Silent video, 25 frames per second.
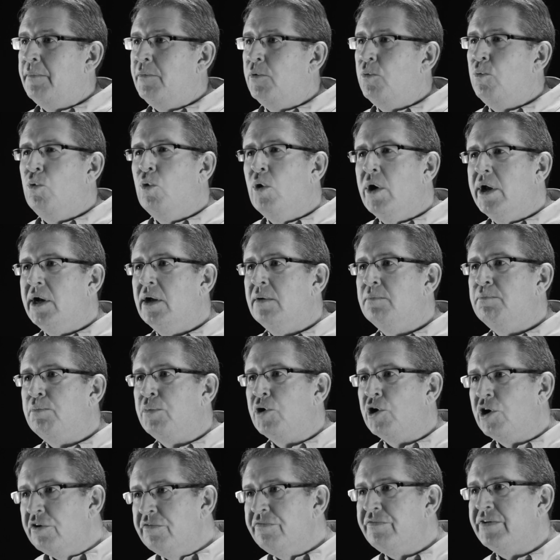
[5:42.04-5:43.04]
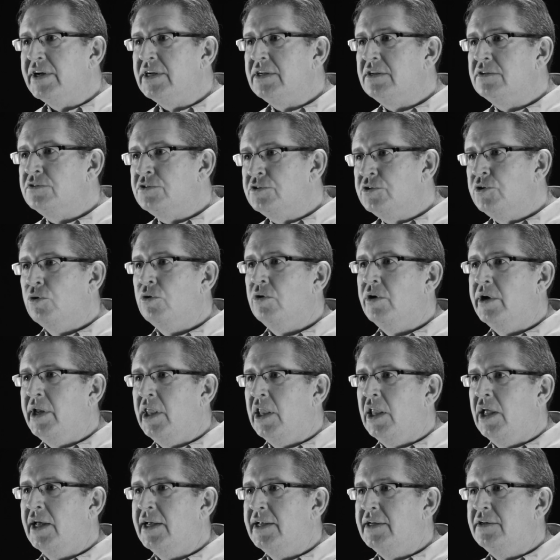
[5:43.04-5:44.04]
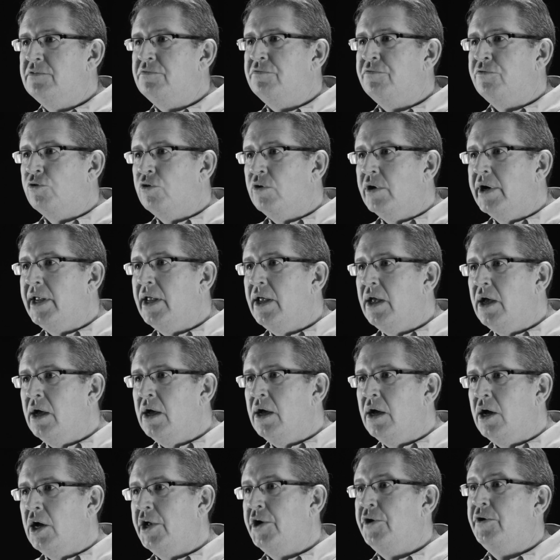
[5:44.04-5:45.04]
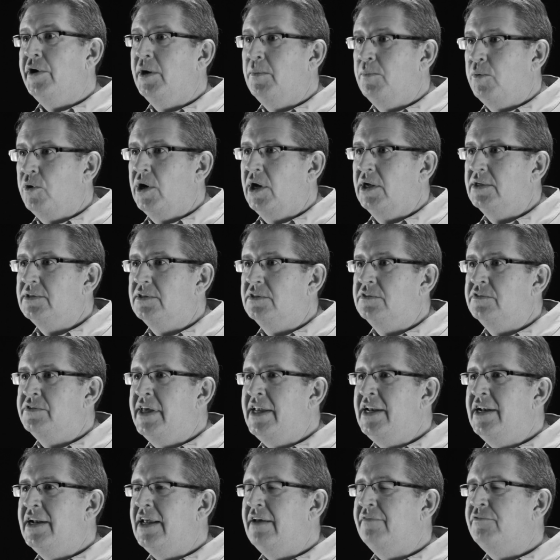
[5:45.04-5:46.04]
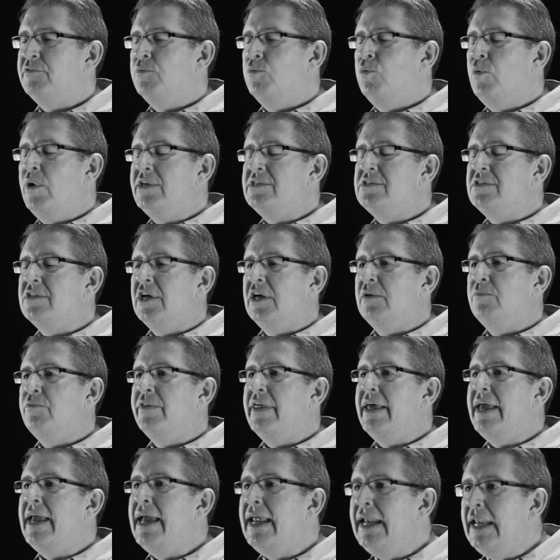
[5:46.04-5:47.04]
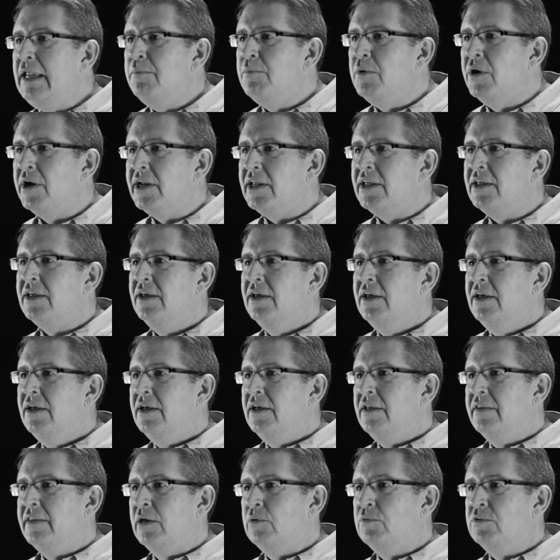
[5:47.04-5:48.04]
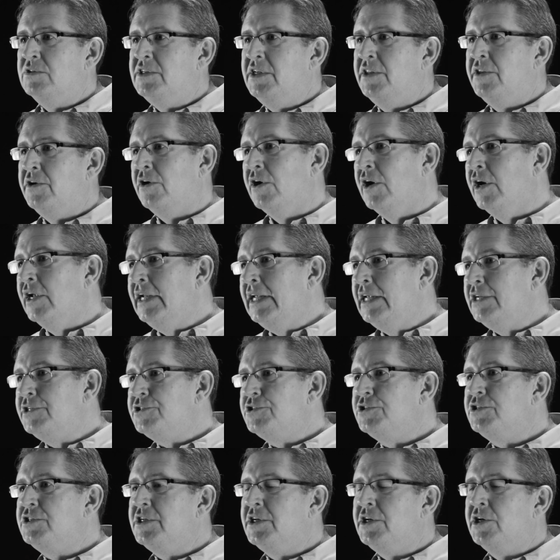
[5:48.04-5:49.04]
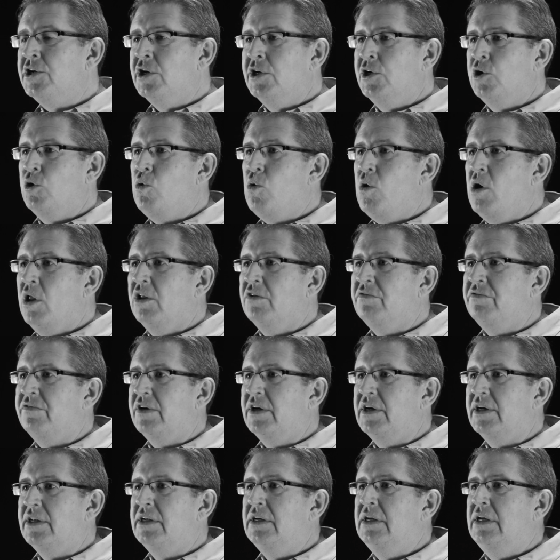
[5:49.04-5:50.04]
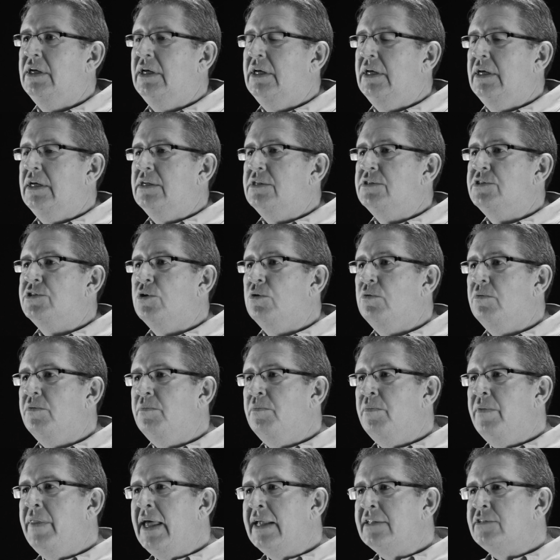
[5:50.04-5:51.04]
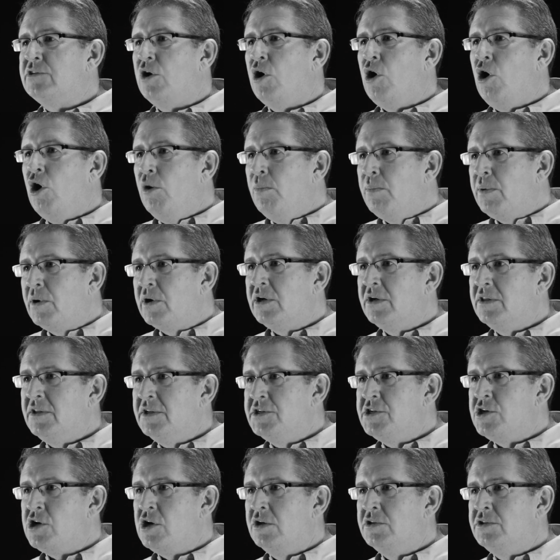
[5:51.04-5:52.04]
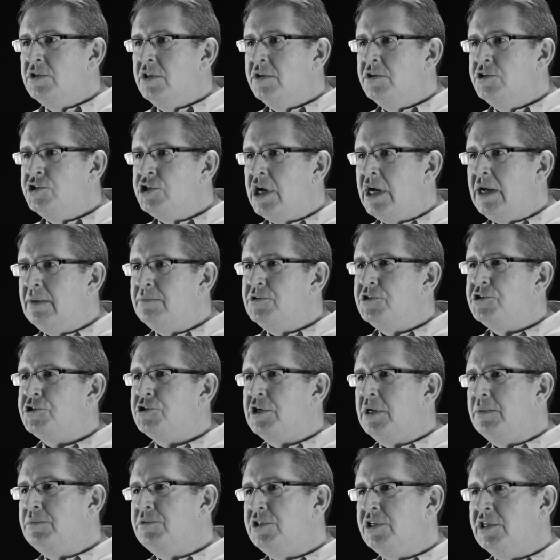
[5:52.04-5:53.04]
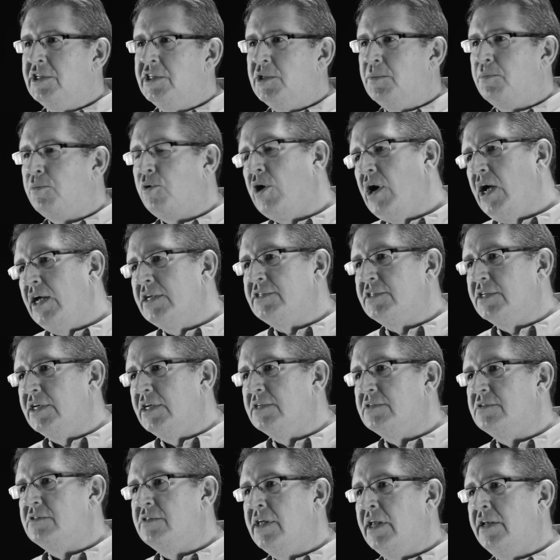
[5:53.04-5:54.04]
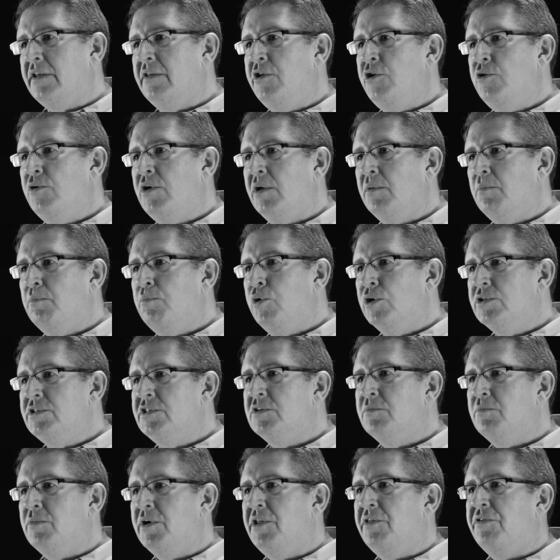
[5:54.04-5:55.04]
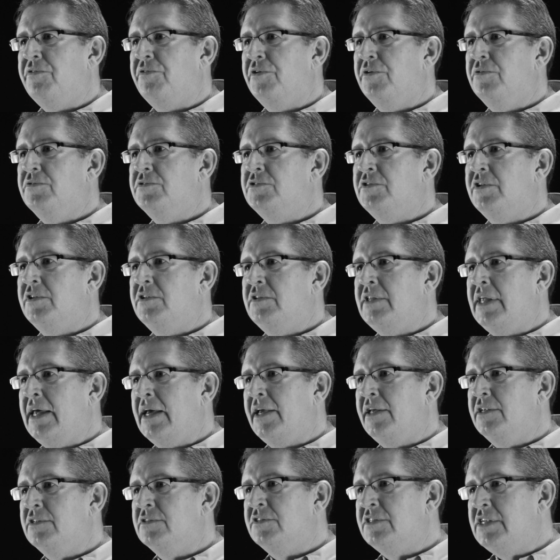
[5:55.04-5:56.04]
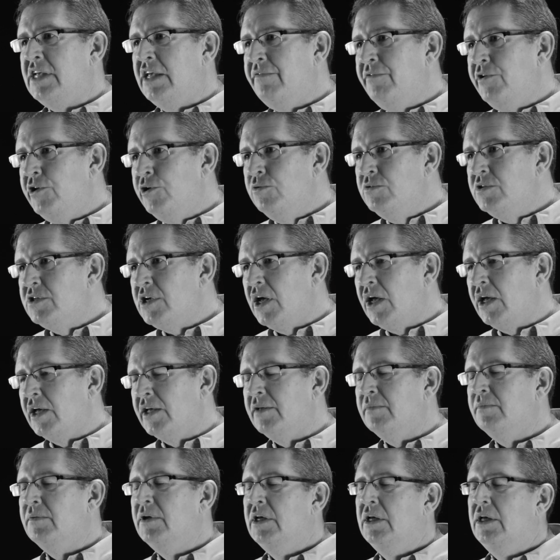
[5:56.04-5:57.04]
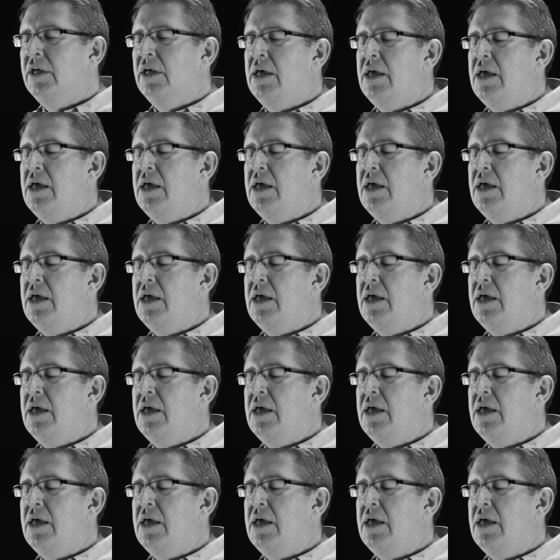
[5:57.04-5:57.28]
I mean, what a perfect storyline for a hiring process. They didn't have to waste time with anybody that was either uninterested or unqualified. So that's all part of the job description and the process that you can put somebody through so that can save you time